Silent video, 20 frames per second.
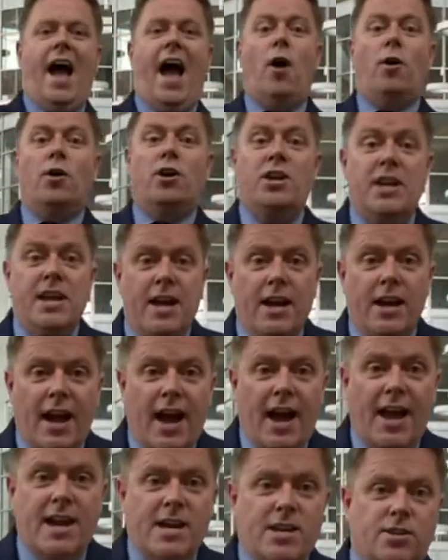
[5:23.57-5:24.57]
Our Year
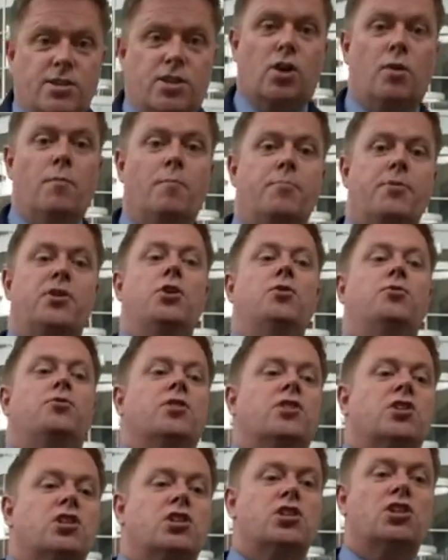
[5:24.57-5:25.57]
8
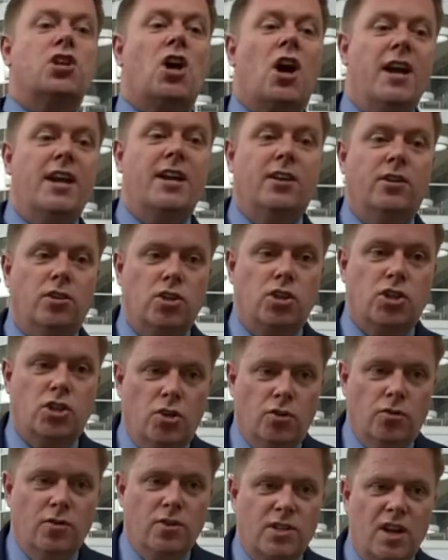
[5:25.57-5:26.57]
computer science
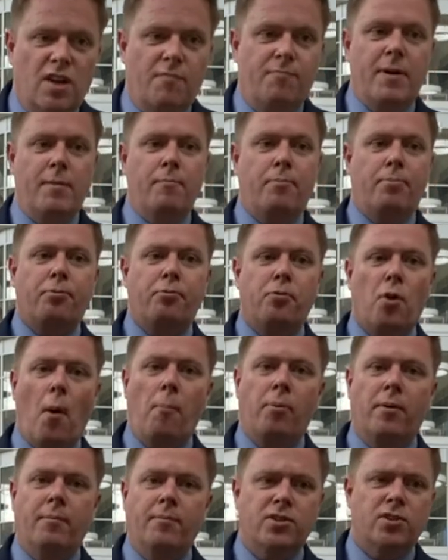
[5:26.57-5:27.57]
students have been
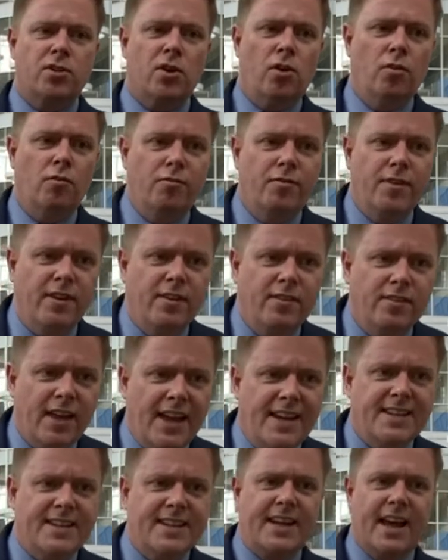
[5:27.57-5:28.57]
problem solving,
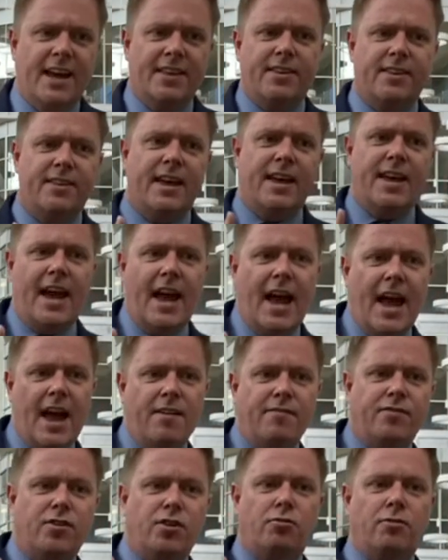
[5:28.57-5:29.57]
and together they
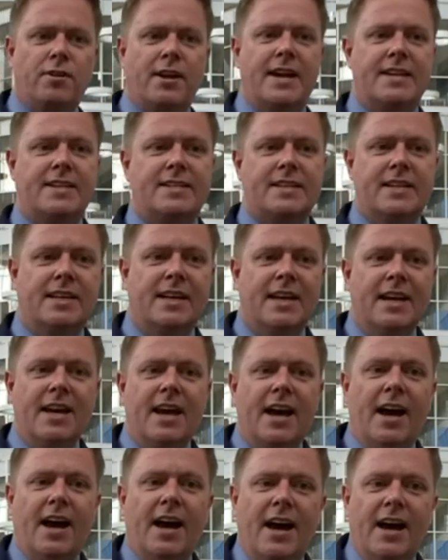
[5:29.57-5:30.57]
have created
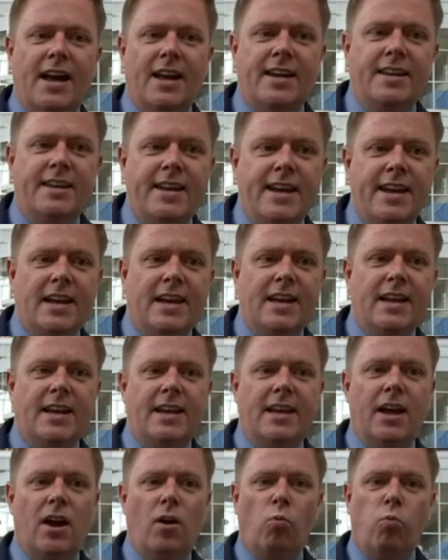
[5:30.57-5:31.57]

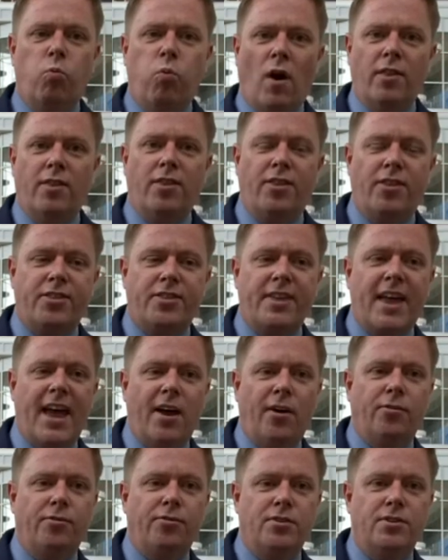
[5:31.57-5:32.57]
nearly
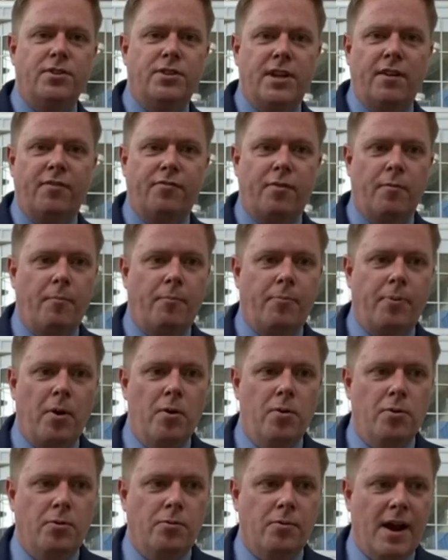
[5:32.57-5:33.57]
1,000 different
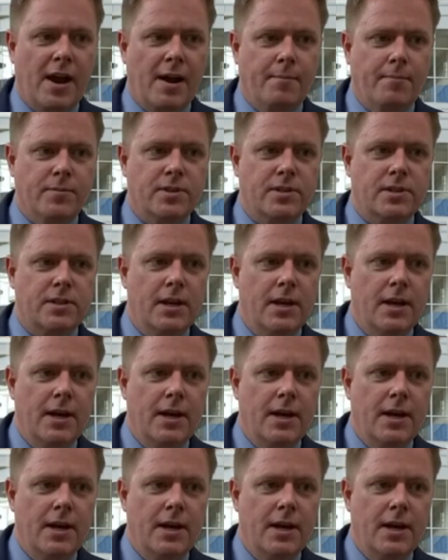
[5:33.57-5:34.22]
programs.